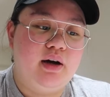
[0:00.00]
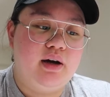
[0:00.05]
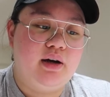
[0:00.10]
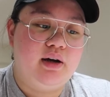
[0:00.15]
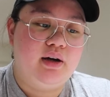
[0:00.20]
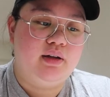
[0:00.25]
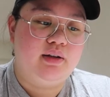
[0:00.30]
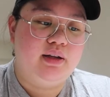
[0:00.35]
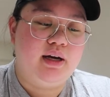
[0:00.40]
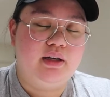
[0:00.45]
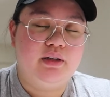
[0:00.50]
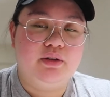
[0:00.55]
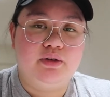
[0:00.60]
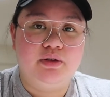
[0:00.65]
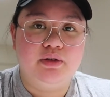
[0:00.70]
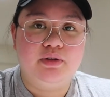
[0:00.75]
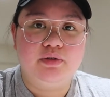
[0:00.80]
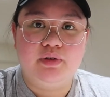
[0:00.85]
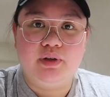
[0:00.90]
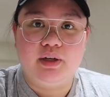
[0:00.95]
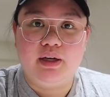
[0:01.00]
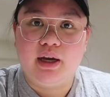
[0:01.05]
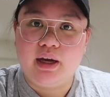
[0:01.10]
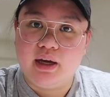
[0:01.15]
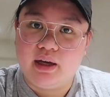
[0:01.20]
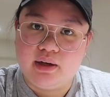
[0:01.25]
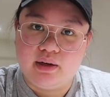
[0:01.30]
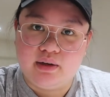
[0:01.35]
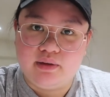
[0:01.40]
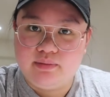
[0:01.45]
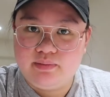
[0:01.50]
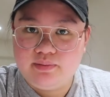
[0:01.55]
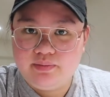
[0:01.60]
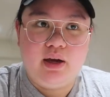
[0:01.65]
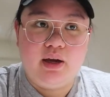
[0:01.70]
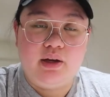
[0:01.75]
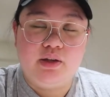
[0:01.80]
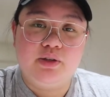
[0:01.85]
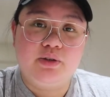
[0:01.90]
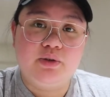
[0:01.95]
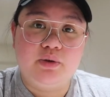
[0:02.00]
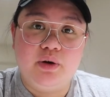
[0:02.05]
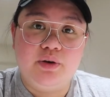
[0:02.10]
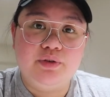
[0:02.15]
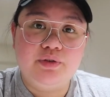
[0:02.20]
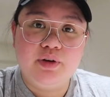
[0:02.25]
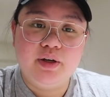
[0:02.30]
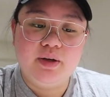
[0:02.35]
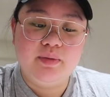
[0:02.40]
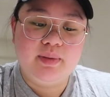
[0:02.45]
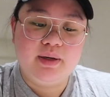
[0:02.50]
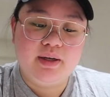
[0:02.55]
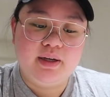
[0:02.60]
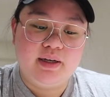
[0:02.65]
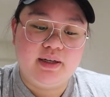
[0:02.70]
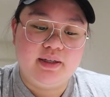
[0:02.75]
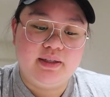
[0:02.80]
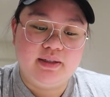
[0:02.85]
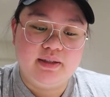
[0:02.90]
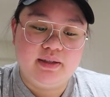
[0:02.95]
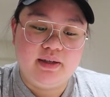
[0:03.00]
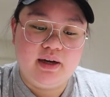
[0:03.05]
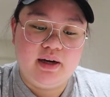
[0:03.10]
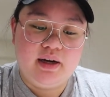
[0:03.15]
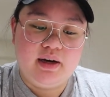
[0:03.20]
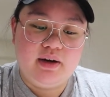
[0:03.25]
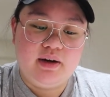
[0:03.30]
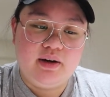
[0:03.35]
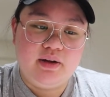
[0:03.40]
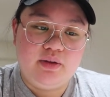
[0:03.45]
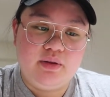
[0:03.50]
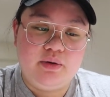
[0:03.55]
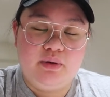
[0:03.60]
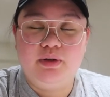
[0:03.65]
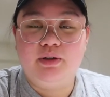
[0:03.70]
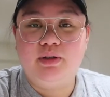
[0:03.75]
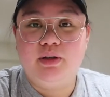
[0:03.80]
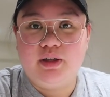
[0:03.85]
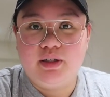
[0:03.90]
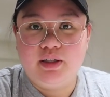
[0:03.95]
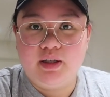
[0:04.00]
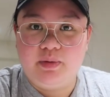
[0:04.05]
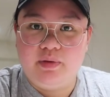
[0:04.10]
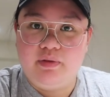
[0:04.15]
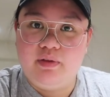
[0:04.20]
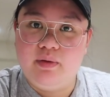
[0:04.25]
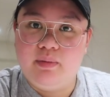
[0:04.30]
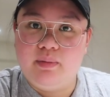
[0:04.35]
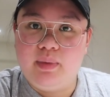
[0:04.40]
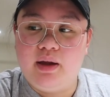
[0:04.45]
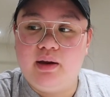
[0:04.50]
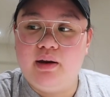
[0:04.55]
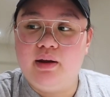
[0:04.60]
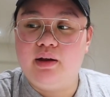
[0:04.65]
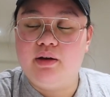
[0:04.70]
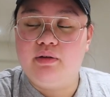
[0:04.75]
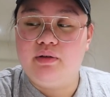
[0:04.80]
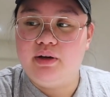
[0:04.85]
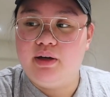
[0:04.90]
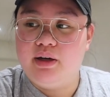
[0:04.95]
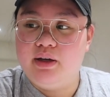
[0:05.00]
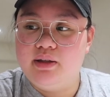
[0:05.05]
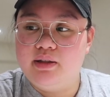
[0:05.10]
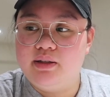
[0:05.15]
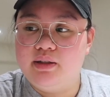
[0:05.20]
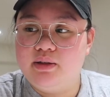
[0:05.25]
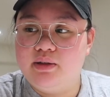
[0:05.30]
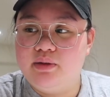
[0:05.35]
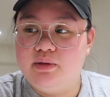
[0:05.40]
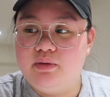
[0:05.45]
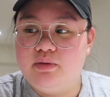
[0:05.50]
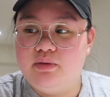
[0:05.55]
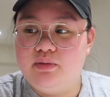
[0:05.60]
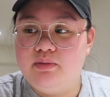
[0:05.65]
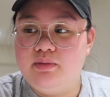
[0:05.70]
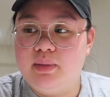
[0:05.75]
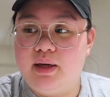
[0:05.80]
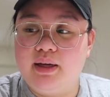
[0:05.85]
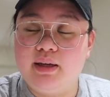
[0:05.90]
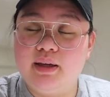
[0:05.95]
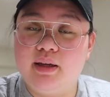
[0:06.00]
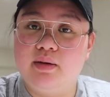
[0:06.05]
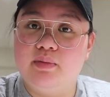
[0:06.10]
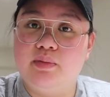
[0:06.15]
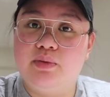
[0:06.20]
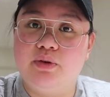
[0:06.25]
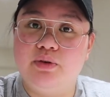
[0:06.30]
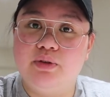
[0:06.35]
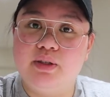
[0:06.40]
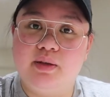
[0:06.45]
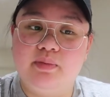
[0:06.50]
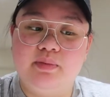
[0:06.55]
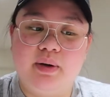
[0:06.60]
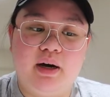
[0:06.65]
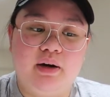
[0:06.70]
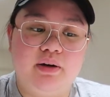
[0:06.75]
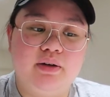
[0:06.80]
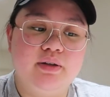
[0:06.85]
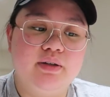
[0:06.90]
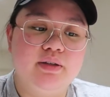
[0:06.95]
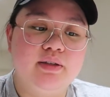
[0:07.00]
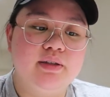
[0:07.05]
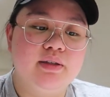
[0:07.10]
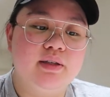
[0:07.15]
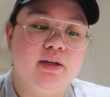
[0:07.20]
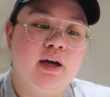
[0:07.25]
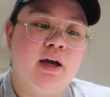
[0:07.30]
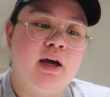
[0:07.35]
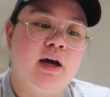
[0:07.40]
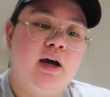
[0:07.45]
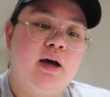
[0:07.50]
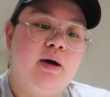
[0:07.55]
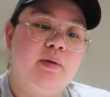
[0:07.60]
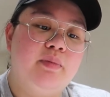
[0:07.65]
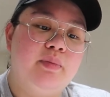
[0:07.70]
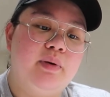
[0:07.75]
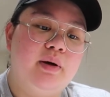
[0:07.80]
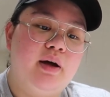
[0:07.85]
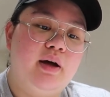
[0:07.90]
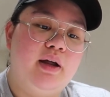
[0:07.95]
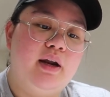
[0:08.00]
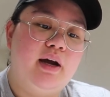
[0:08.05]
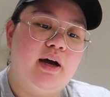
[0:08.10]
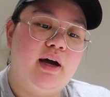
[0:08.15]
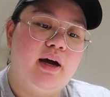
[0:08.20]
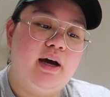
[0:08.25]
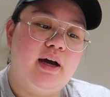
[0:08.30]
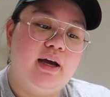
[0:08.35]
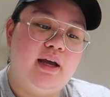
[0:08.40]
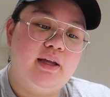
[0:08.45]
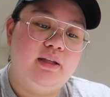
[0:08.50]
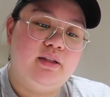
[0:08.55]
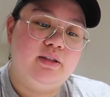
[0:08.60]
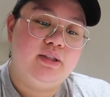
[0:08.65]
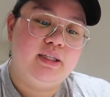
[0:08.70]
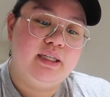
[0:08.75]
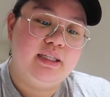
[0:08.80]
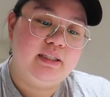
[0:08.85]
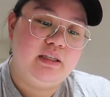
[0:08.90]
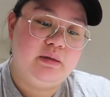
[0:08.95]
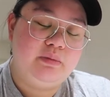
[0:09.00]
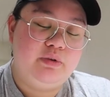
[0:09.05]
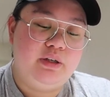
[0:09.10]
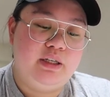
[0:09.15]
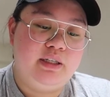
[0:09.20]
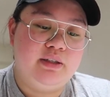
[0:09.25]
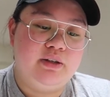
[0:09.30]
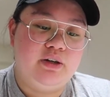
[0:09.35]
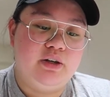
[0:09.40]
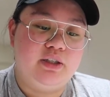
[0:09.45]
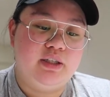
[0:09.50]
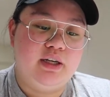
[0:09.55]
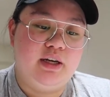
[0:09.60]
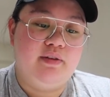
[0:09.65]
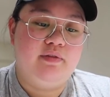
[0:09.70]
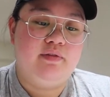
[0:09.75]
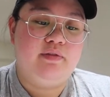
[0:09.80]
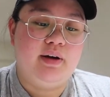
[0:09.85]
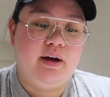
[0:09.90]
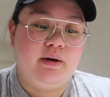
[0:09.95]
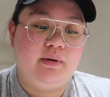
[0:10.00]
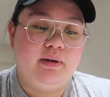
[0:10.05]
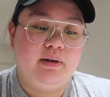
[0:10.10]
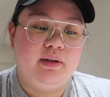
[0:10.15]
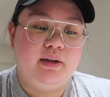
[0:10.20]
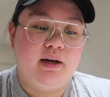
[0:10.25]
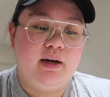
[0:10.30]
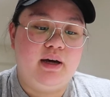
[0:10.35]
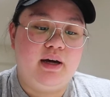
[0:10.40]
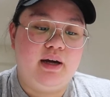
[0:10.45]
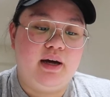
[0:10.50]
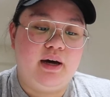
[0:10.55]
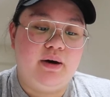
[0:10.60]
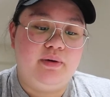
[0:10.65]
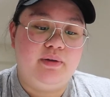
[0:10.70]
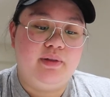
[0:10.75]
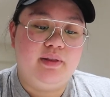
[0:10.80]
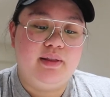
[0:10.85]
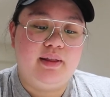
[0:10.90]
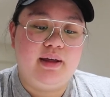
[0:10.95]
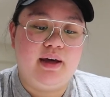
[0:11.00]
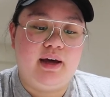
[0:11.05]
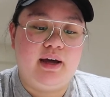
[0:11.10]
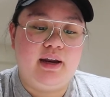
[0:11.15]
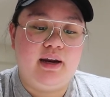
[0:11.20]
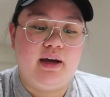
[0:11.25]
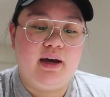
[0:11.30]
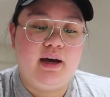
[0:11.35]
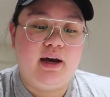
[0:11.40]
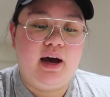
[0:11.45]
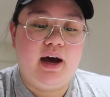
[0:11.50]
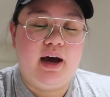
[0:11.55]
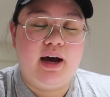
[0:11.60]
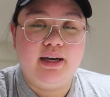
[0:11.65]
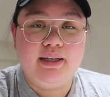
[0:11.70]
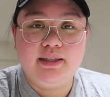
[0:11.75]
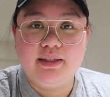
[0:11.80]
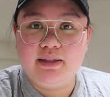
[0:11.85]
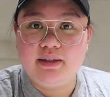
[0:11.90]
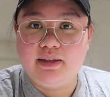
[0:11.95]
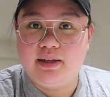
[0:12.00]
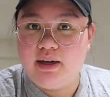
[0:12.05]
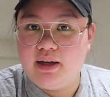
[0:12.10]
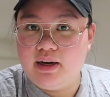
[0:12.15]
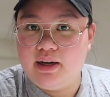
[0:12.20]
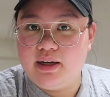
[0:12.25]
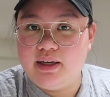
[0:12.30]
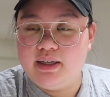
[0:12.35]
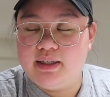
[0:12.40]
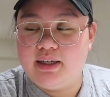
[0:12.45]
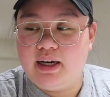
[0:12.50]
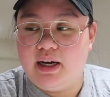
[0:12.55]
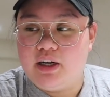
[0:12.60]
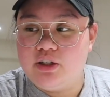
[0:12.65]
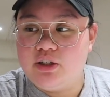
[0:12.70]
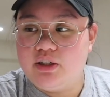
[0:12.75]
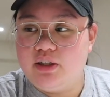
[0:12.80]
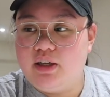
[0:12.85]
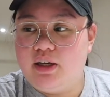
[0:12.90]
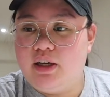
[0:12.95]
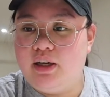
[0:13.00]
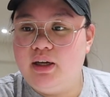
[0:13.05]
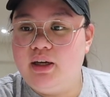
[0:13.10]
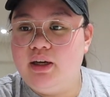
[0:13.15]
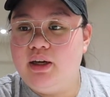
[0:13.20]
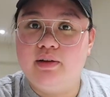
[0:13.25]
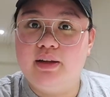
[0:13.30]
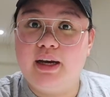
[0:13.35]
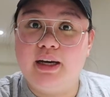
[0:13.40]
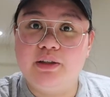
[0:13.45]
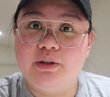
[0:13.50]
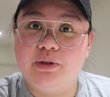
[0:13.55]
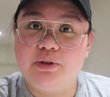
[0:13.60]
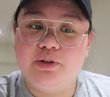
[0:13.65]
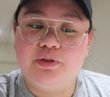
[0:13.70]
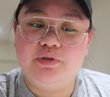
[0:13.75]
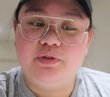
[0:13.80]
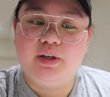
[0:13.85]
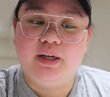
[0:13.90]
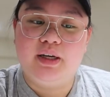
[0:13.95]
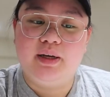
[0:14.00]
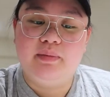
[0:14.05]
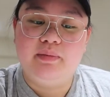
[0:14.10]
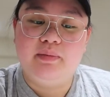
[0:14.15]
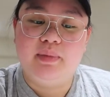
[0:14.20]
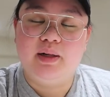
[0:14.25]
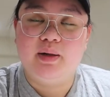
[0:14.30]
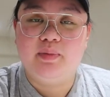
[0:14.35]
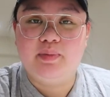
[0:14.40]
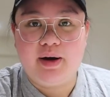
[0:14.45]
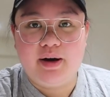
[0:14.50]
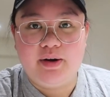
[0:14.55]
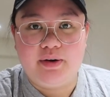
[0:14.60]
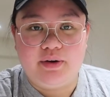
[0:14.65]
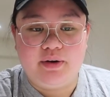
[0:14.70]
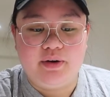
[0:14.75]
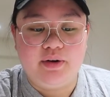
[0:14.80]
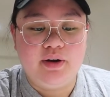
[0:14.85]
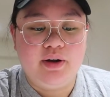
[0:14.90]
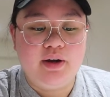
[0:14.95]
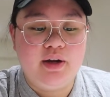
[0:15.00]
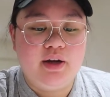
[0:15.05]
uh, lactose-free and, and soy-free, because those are some of the main ingredients to making protein powders. But I did some research and found out that isolate is actually lactose-free milk powder,